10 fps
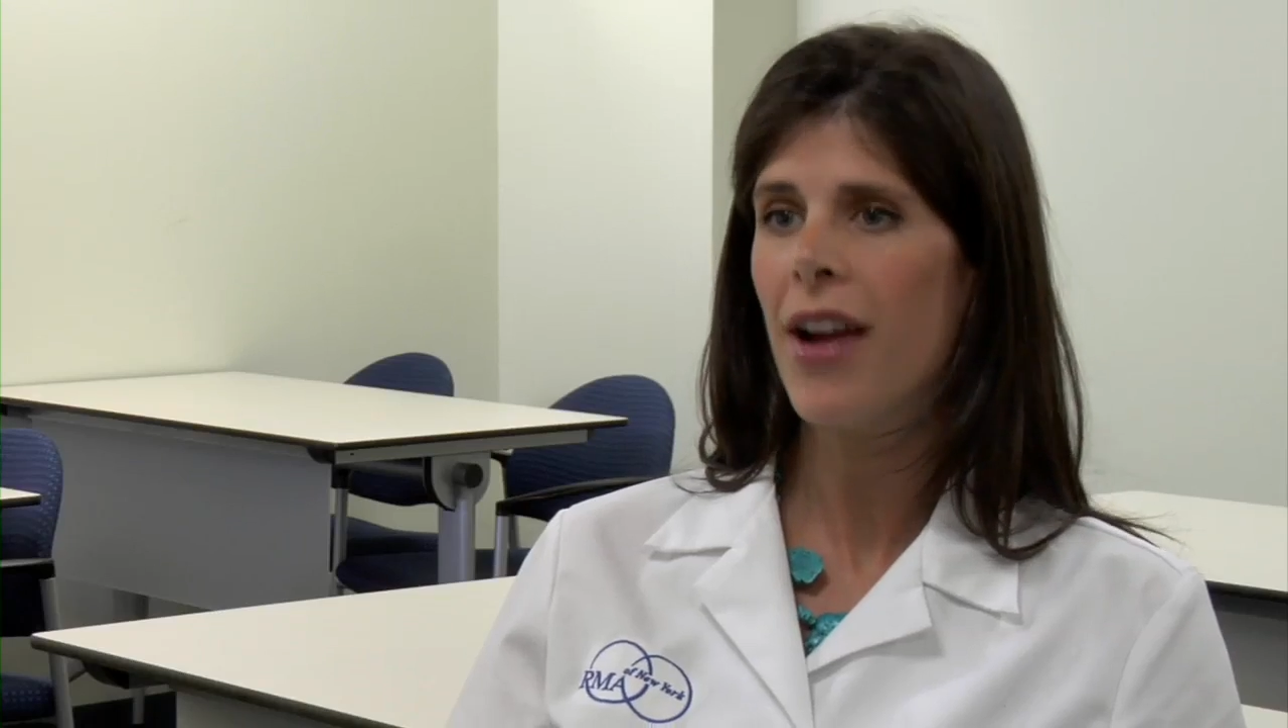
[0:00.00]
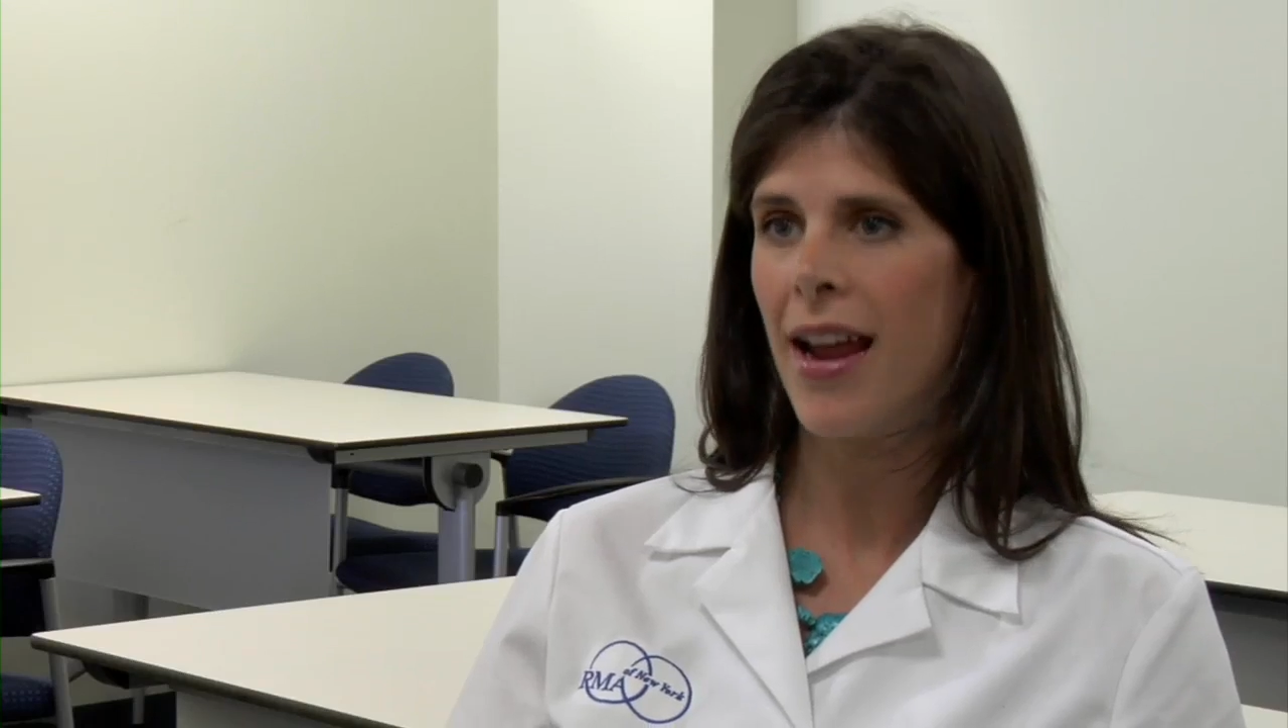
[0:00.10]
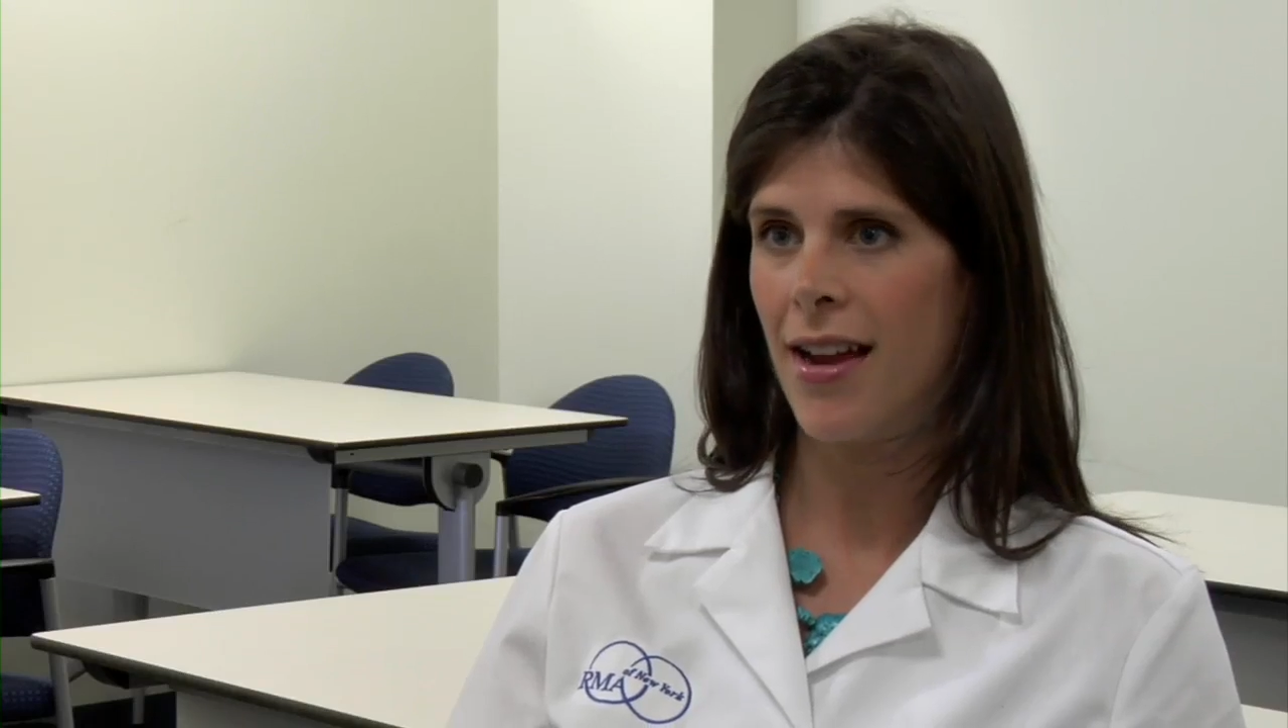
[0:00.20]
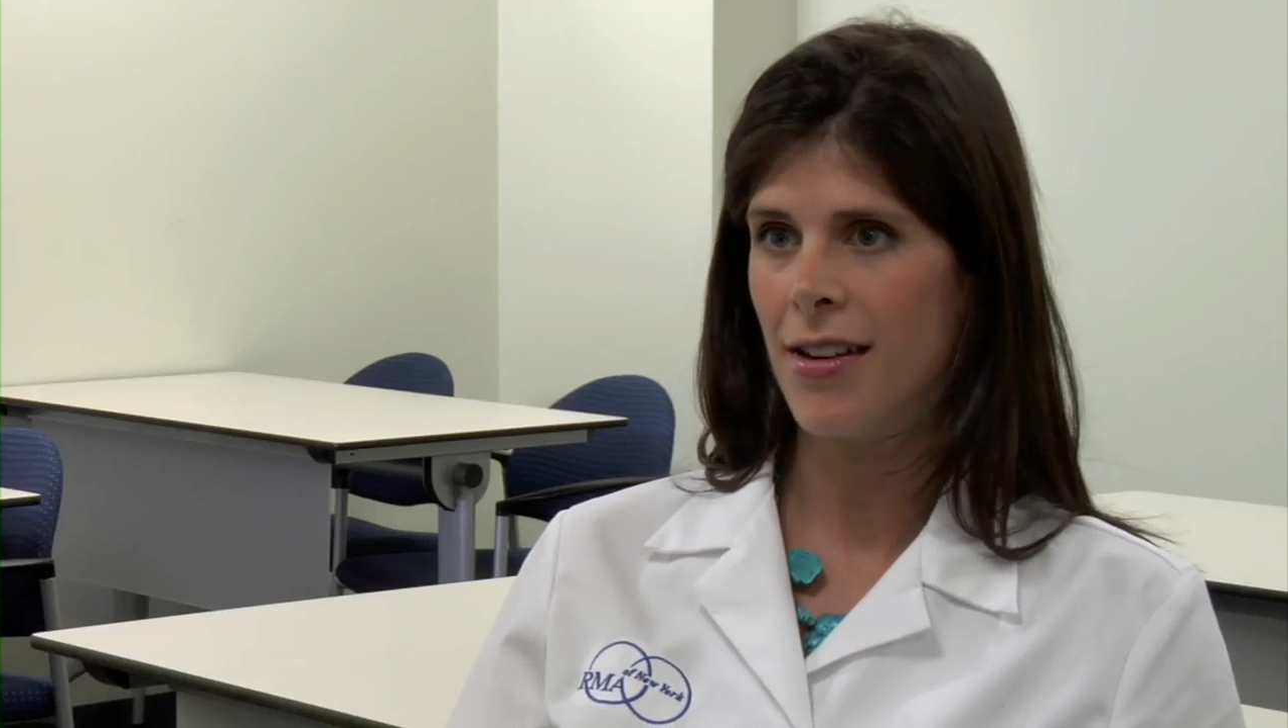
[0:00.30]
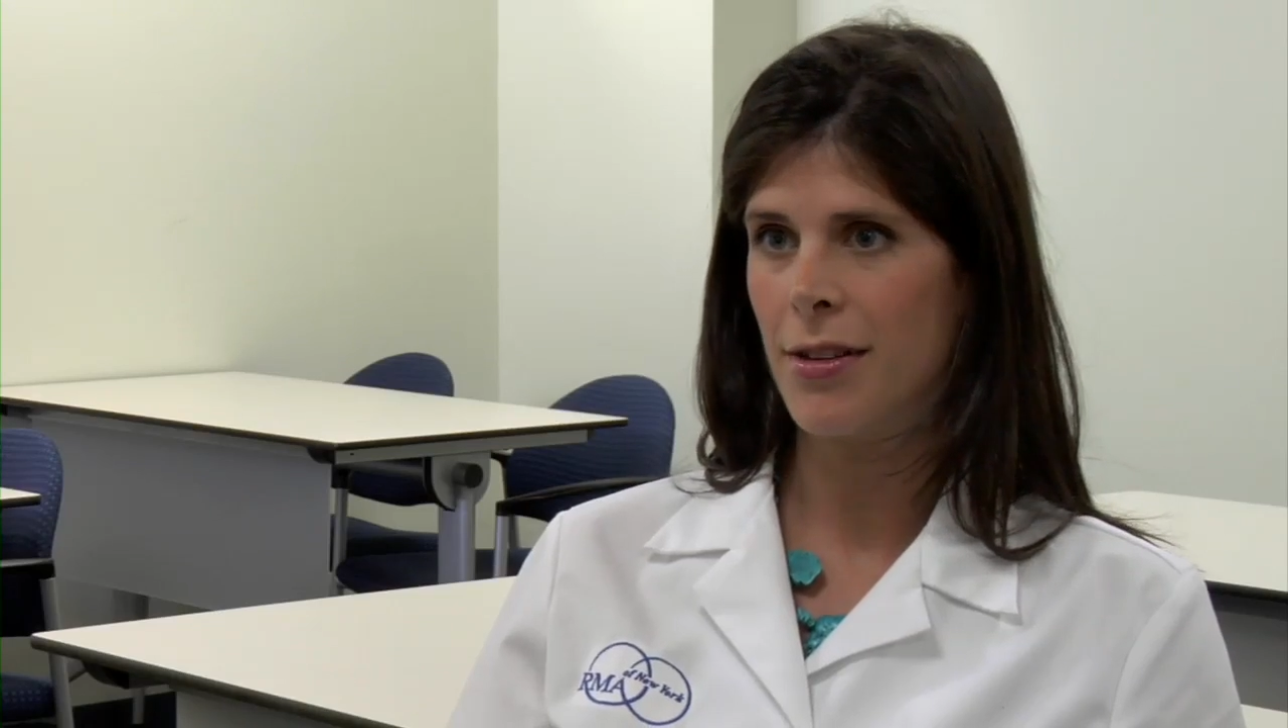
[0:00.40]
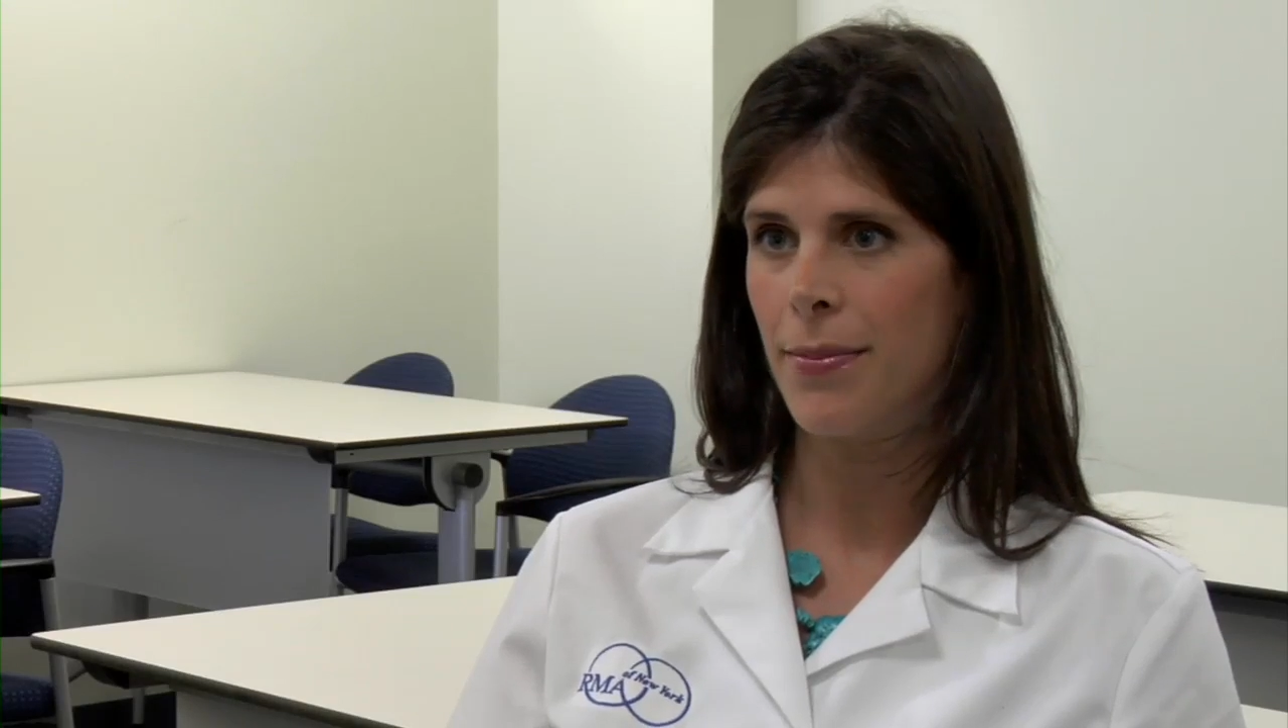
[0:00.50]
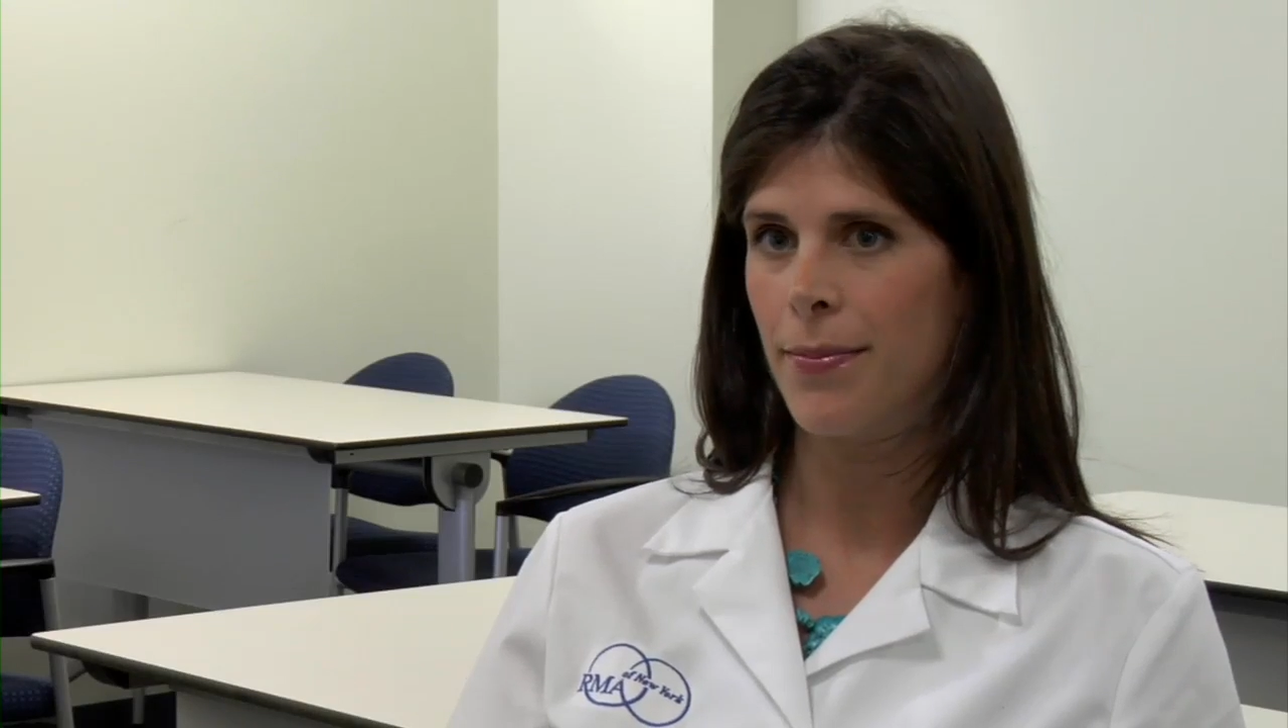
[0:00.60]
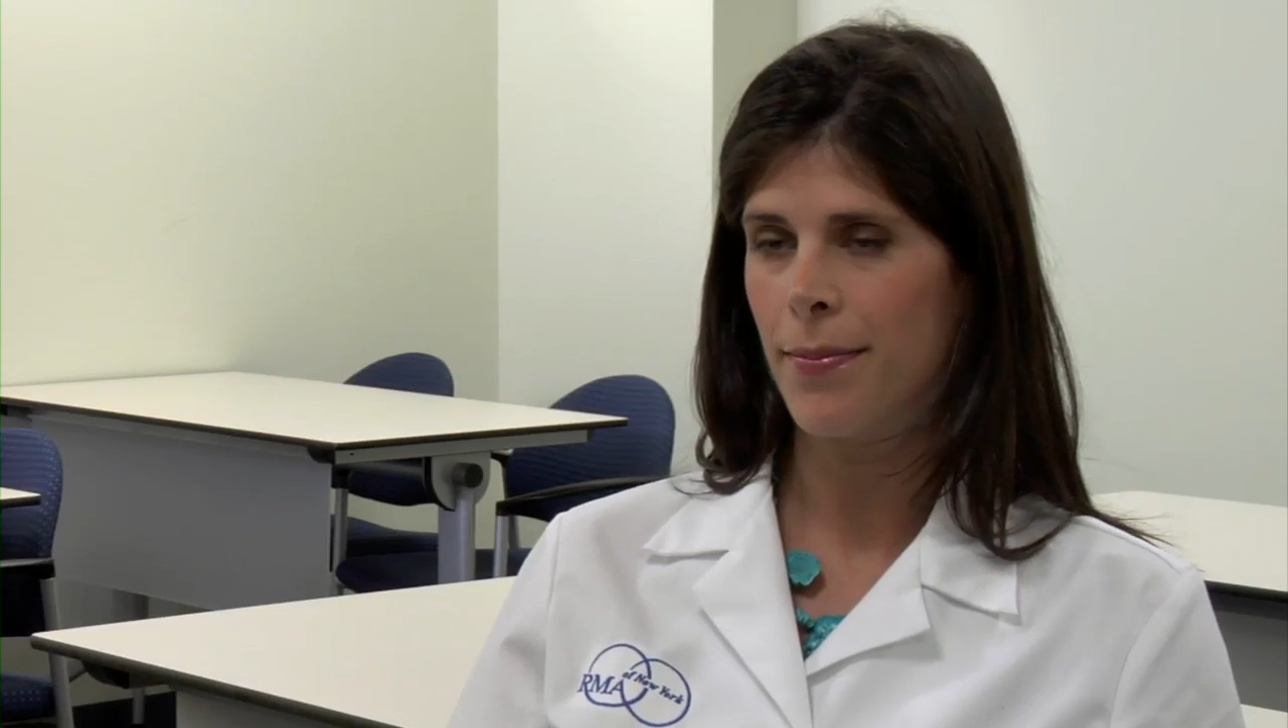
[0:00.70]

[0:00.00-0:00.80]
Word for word: hand,